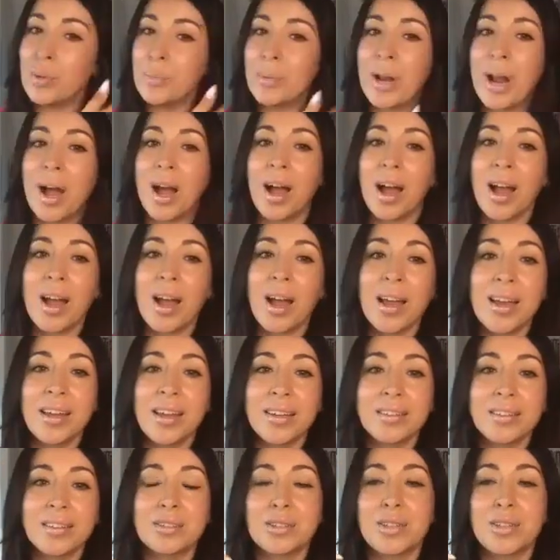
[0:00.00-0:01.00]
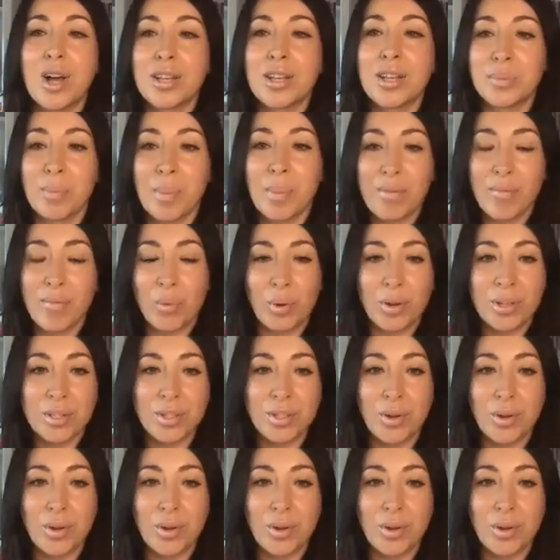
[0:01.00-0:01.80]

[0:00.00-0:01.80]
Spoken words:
but I lost my voice